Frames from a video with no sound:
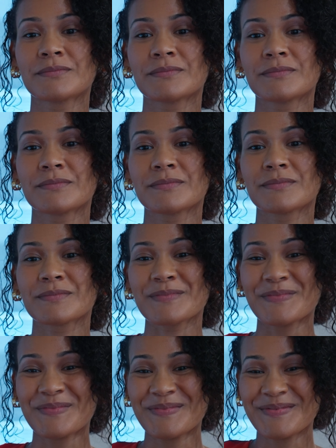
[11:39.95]

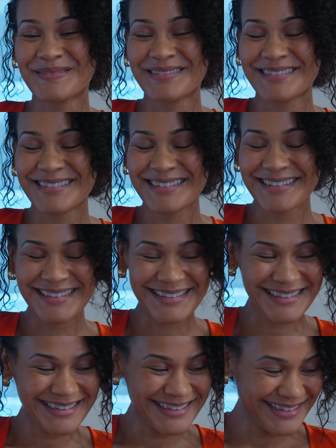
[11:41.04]

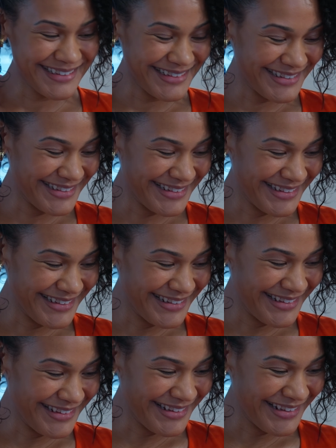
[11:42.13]

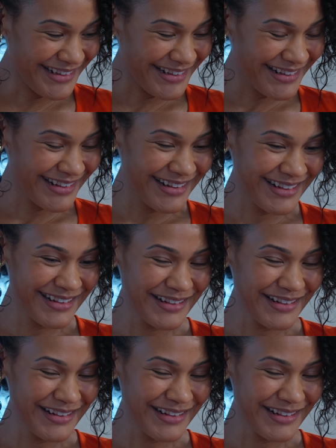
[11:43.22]
Nothing is said.